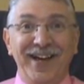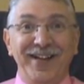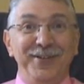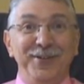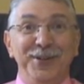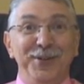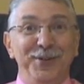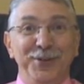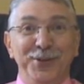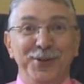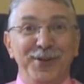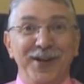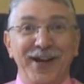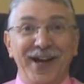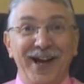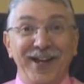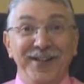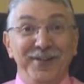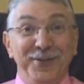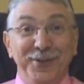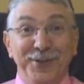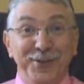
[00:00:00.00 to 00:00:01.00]

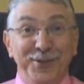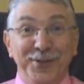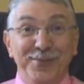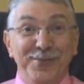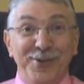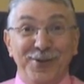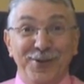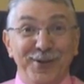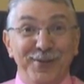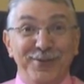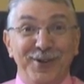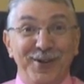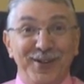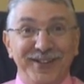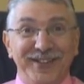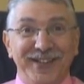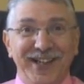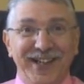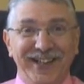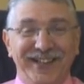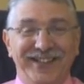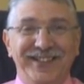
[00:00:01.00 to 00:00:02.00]
I don't do my own
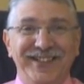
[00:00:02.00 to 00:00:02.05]
washing.